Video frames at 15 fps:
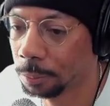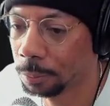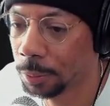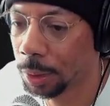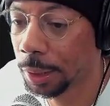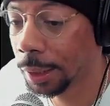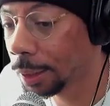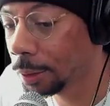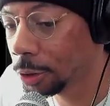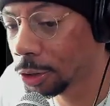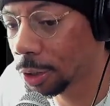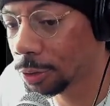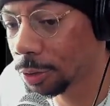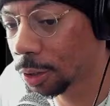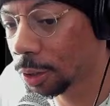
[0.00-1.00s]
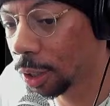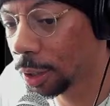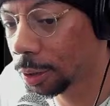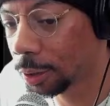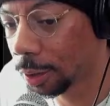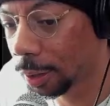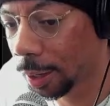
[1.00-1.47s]
And again, it's because
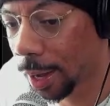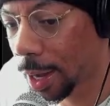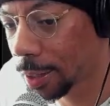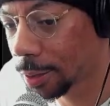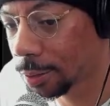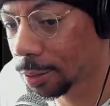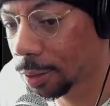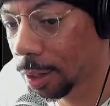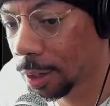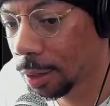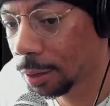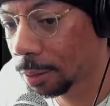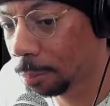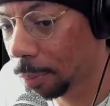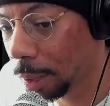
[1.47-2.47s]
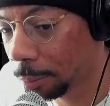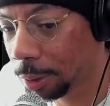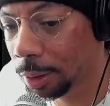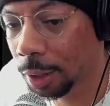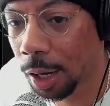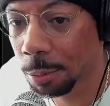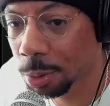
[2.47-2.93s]
Solana has maybe the
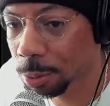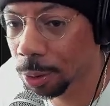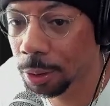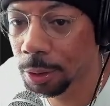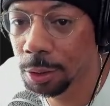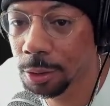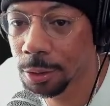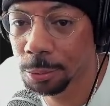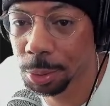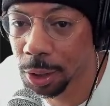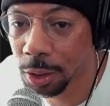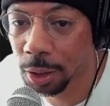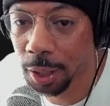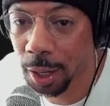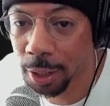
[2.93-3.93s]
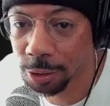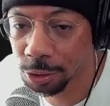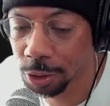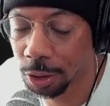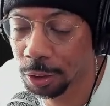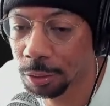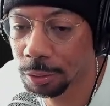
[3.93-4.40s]
capabilities of being a gas
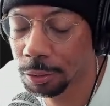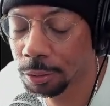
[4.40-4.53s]
chain,